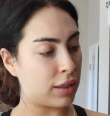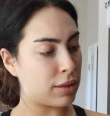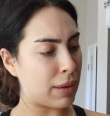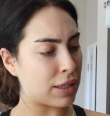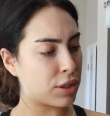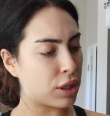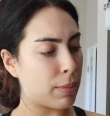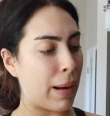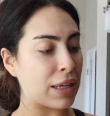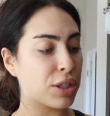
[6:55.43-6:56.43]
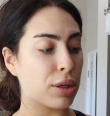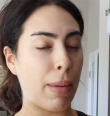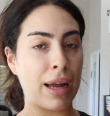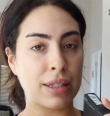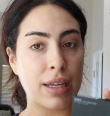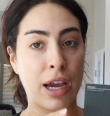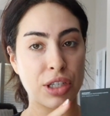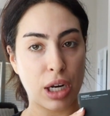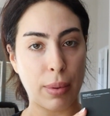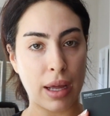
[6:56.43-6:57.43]
It's the Master Mattes
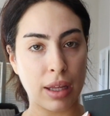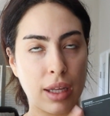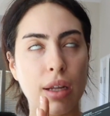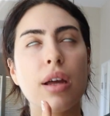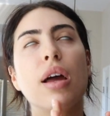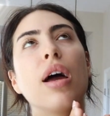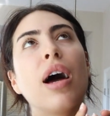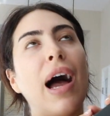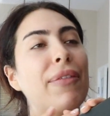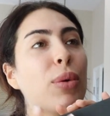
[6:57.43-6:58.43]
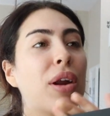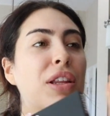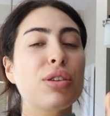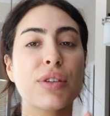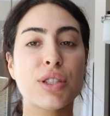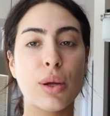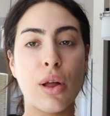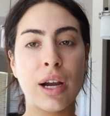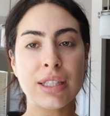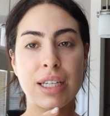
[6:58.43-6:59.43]
eyeshadow palette. I've been wanting this for so
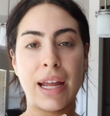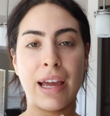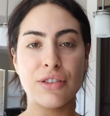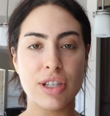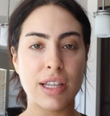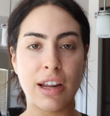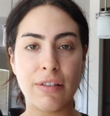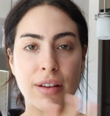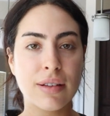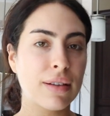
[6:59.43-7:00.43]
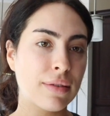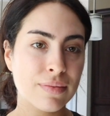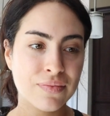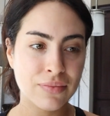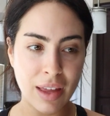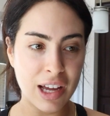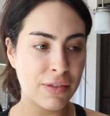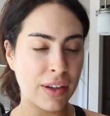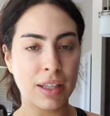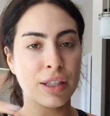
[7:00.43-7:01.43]
long, and today I just said,
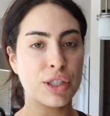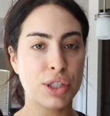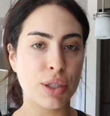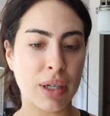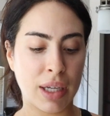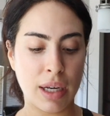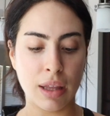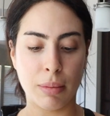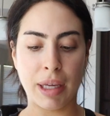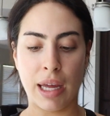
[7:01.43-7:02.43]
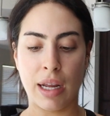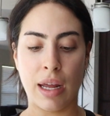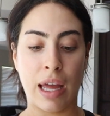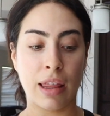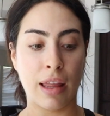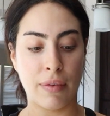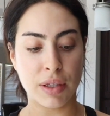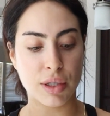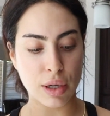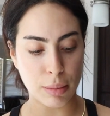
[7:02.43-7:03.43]
F it, let's it. Let me get it. I love
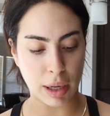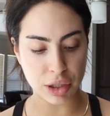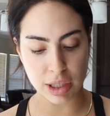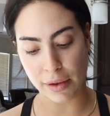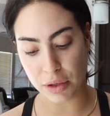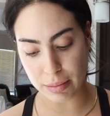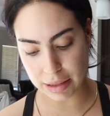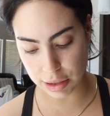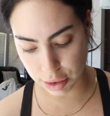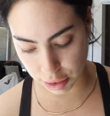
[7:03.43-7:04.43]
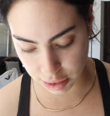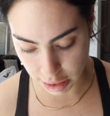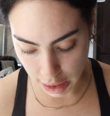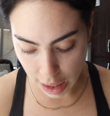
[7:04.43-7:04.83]
it so much because I've used my sister's.